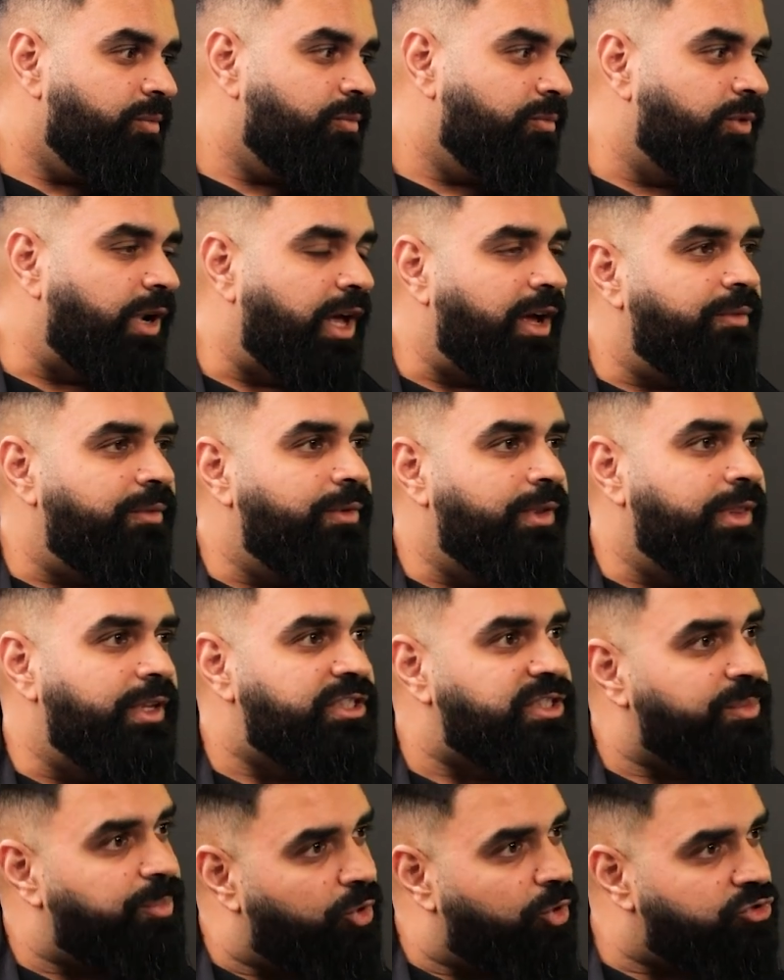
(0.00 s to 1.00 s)
we're not really
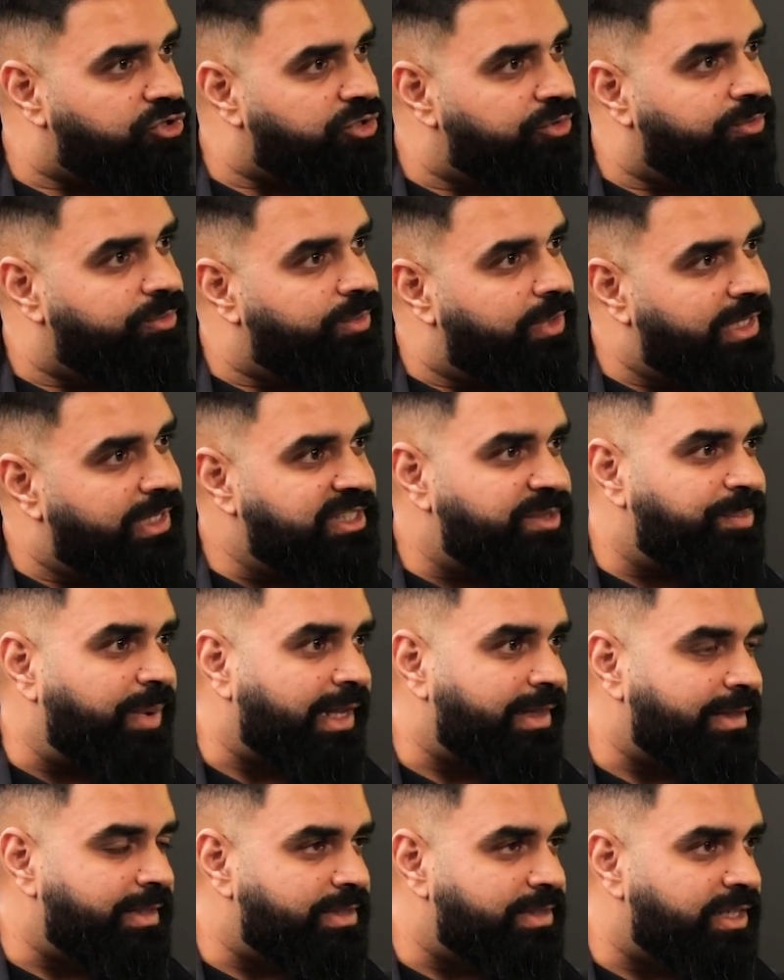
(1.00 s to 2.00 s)
supposed to
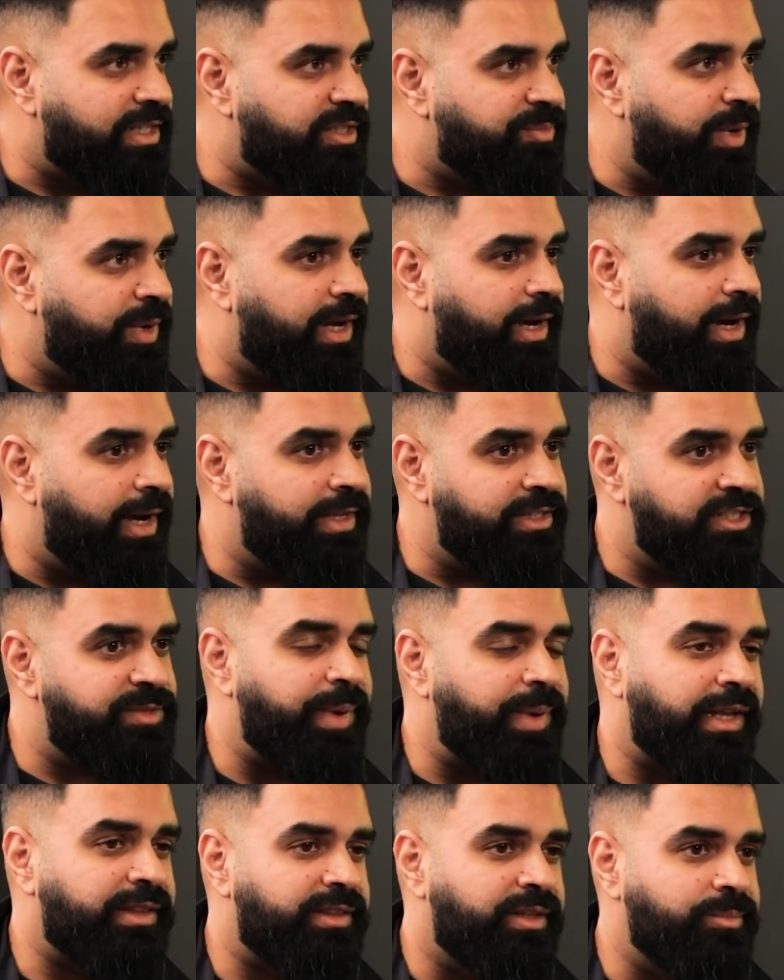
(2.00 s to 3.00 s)
inspect these things, but I
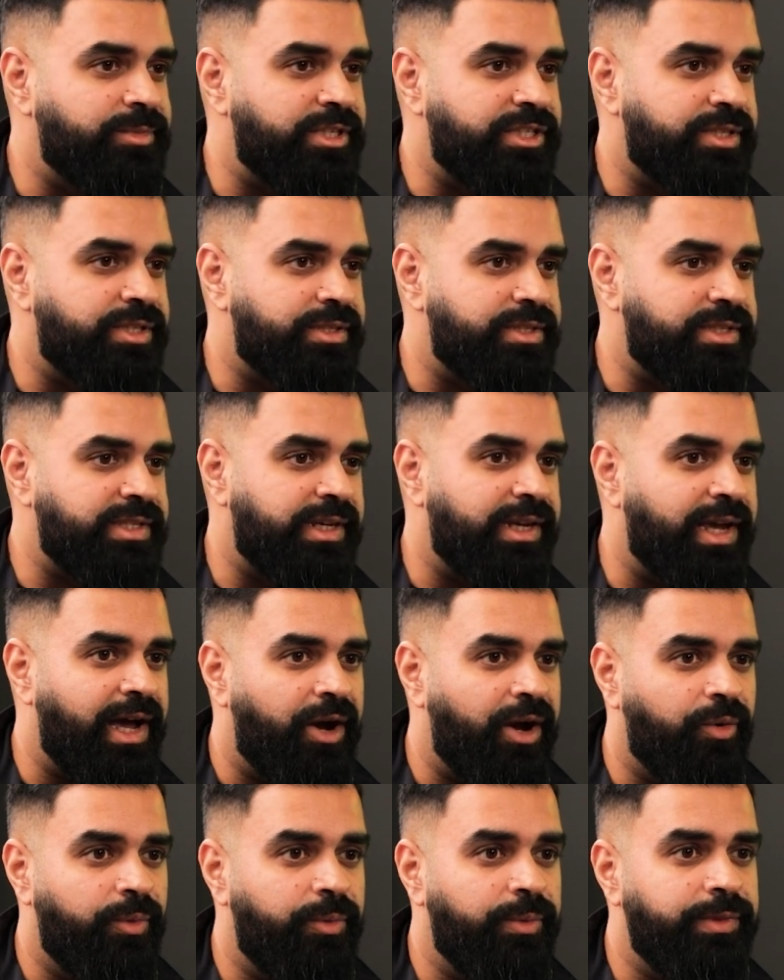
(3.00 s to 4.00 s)
inspect them just to see
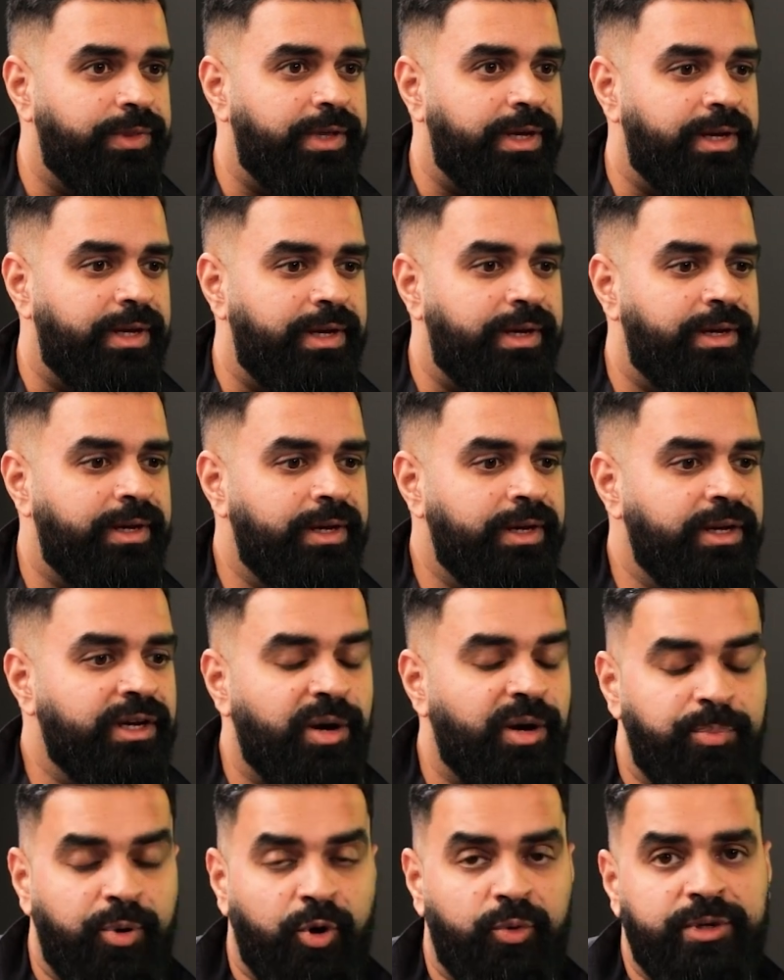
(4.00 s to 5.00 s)
how the
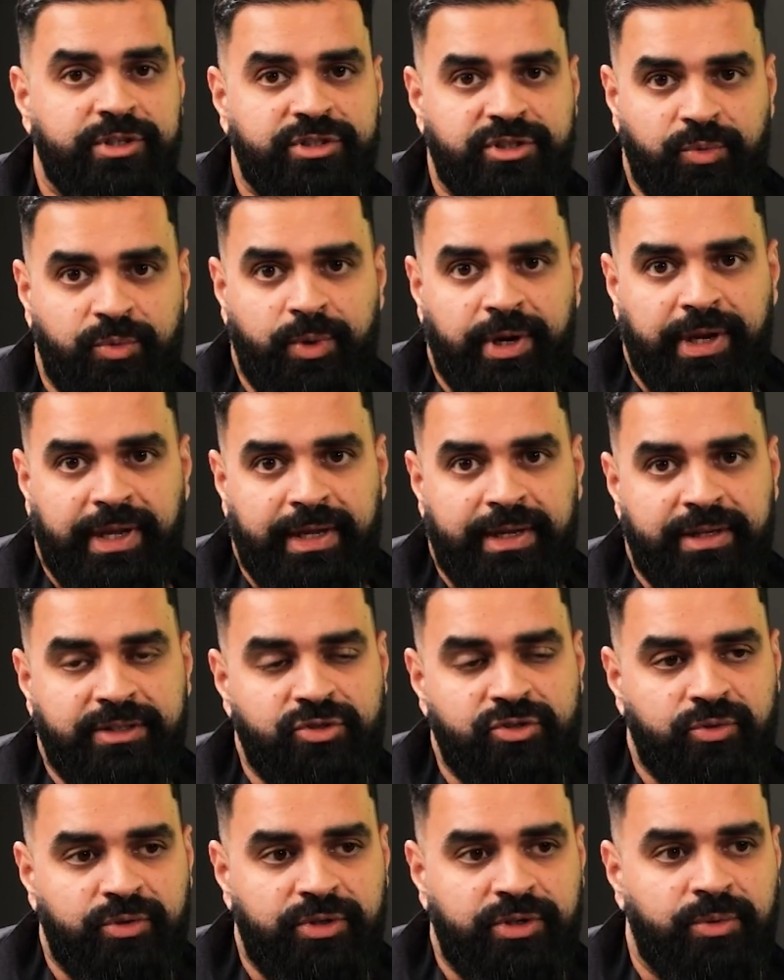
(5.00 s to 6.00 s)
components are working.
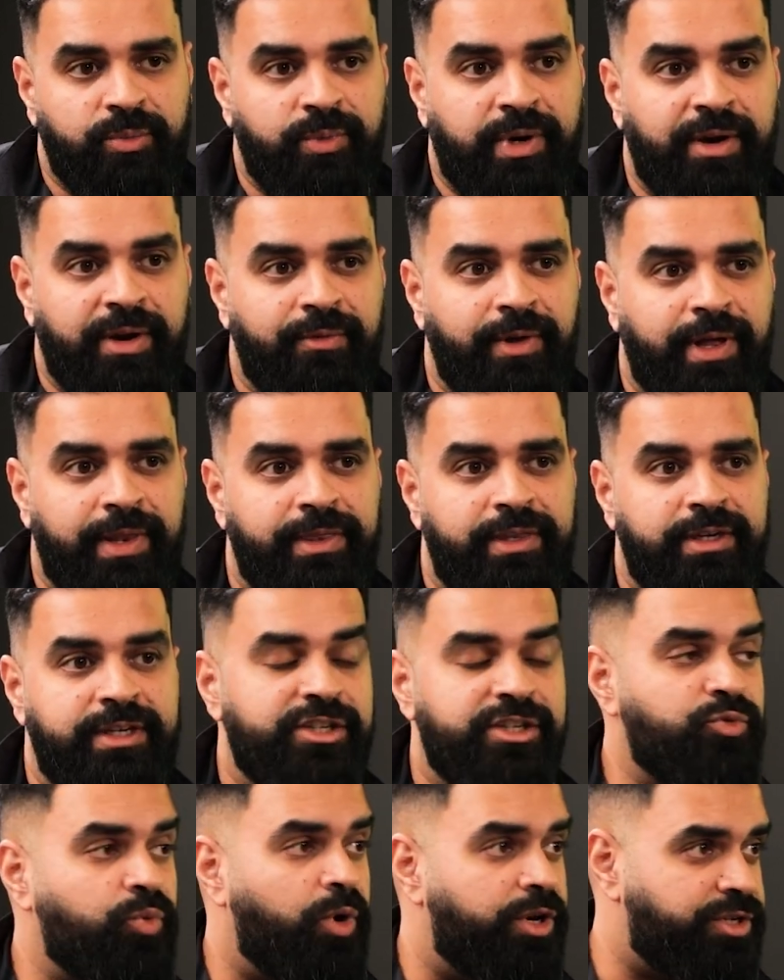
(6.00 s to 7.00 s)
So, when I run the
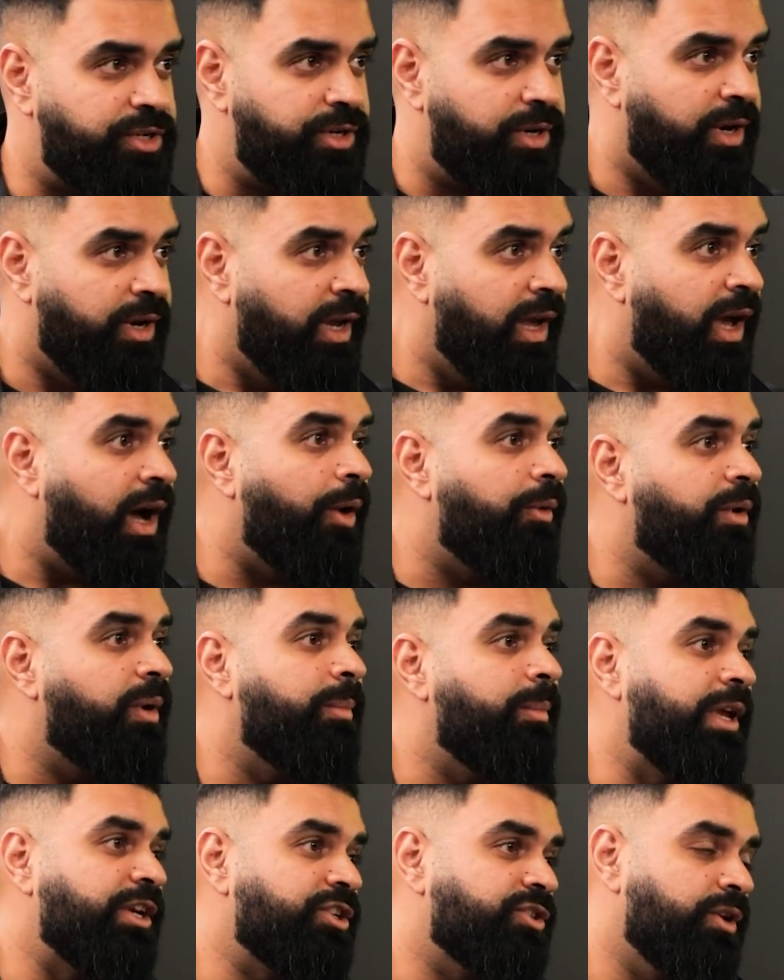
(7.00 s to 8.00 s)
dishwasher, I want to
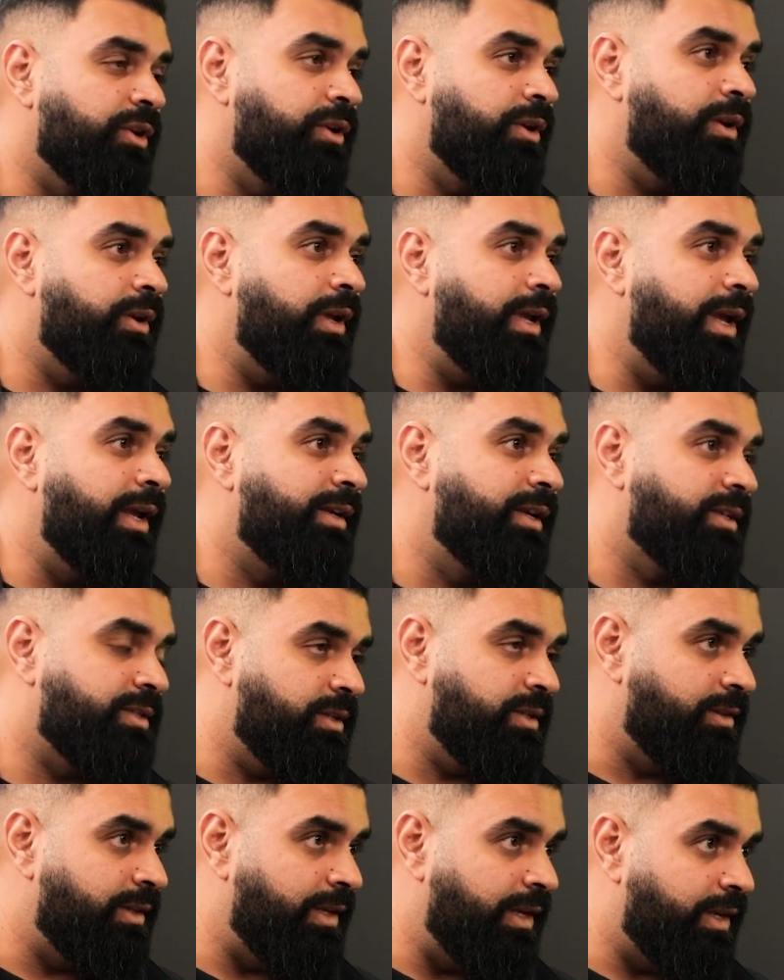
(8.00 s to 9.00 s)
make sure it
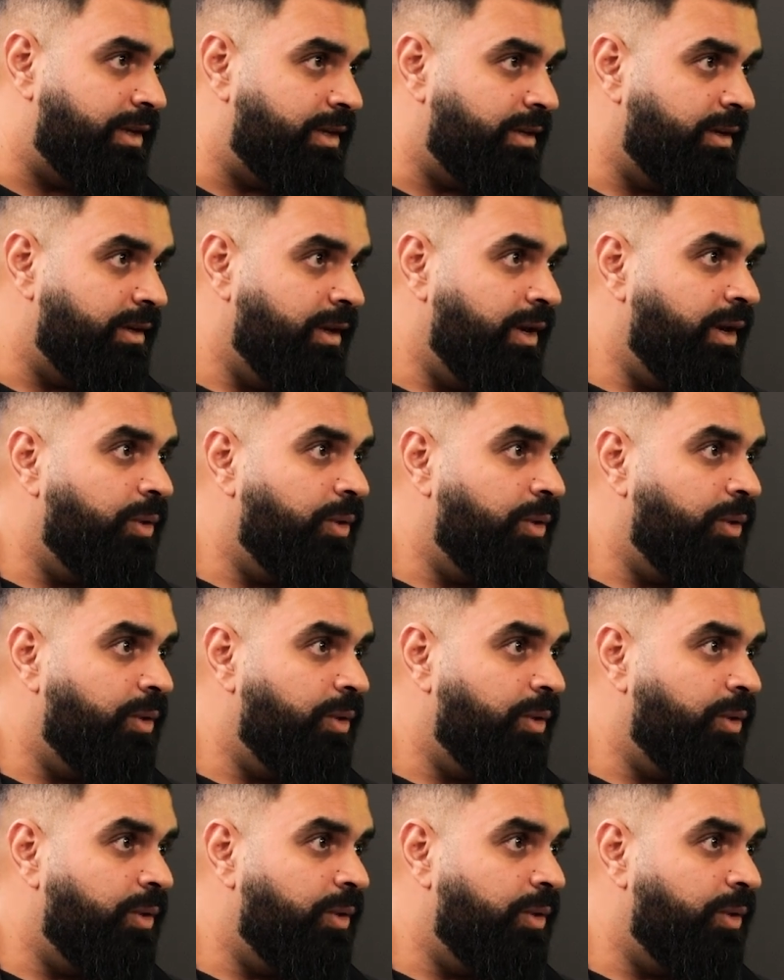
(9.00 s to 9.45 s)
doesn't leak.